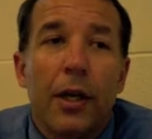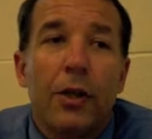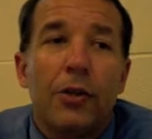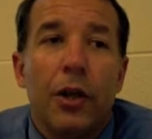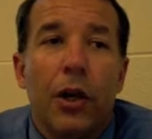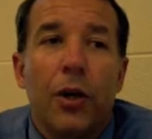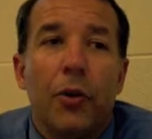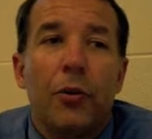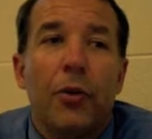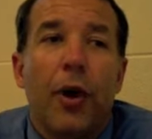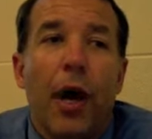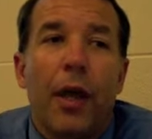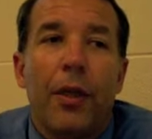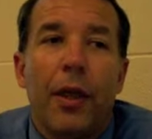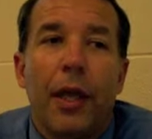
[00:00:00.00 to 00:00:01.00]
So
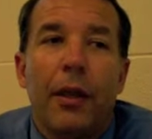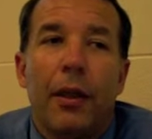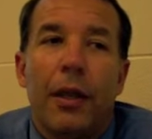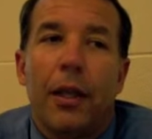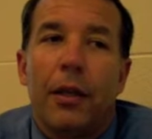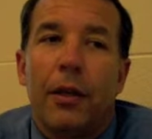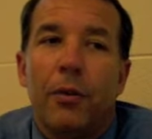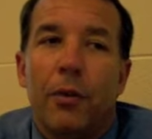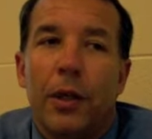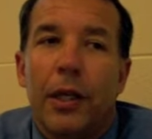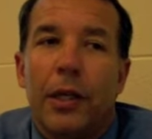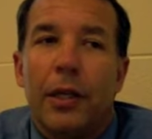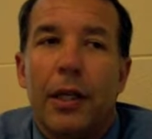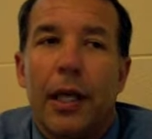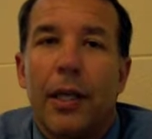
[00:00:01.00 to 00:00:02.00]
I think that we
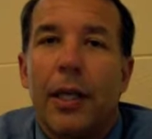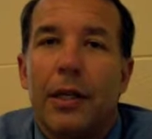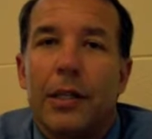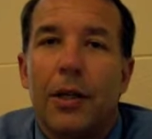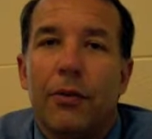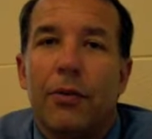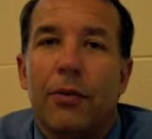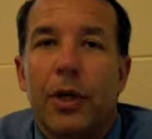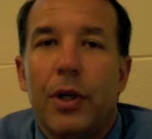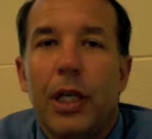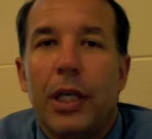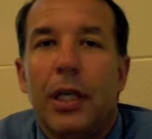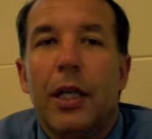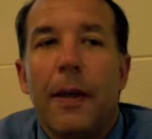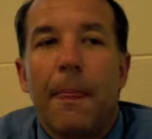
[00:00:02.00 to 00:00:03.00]
need to take that cell phone in
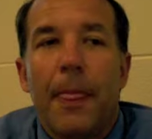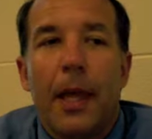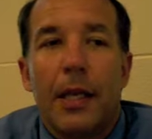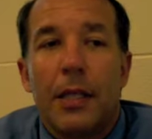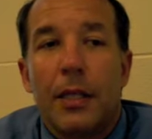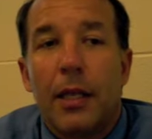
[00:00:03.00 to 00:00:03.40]
and,